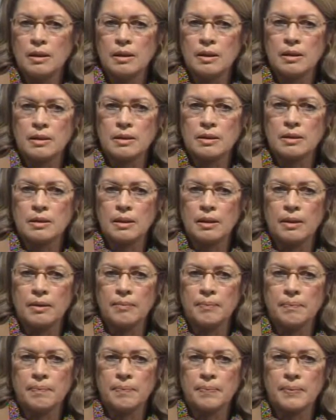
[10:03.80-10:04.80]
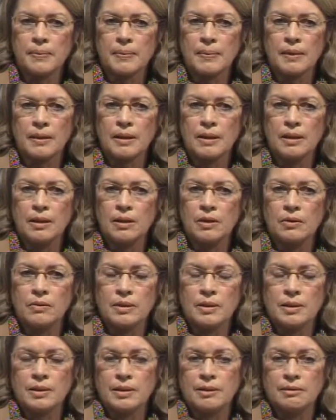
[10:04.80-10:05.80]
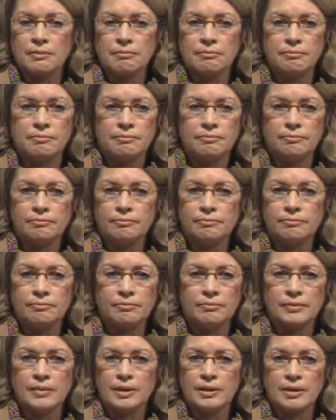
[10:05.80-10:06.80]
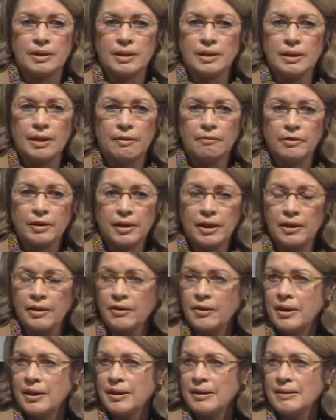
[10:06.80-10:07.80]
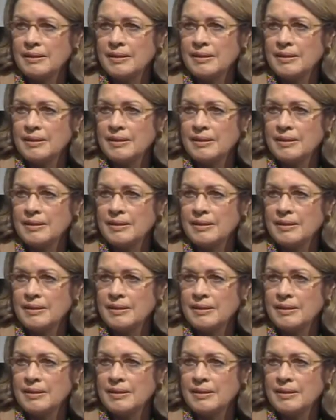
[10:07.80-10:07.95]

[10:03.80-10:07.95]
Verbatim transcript: It's you know, it's a lovely area.